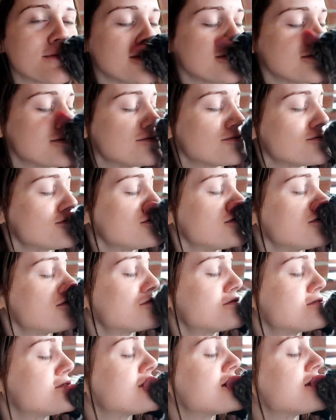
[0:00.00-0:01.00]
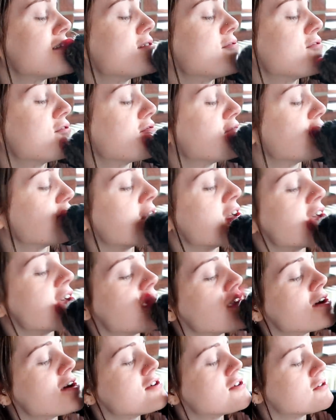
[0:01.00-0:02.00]
me all to yourself.
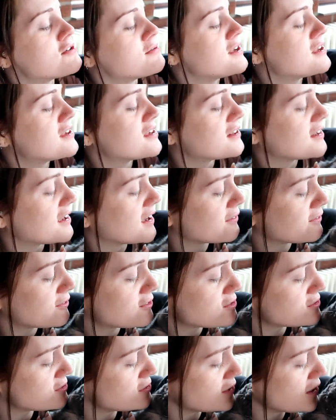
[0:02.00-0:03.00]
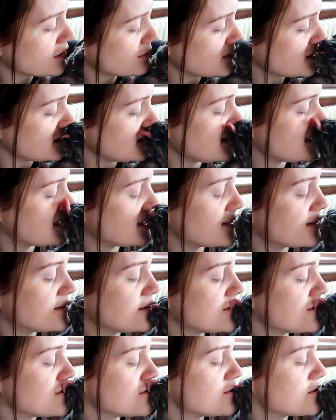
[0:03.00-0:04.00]
We can have so many
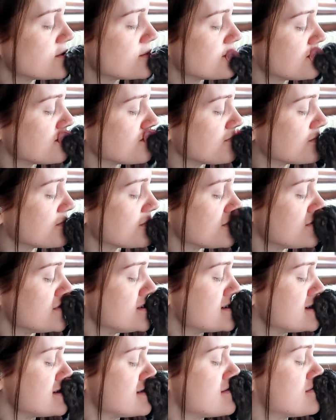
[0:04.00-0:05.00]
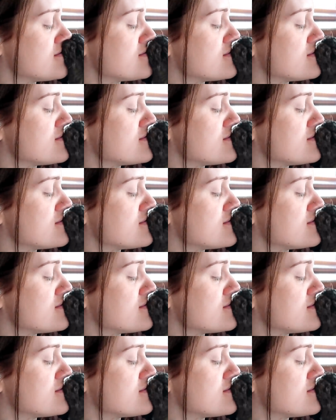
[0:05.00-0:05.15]
cuddles, yeah?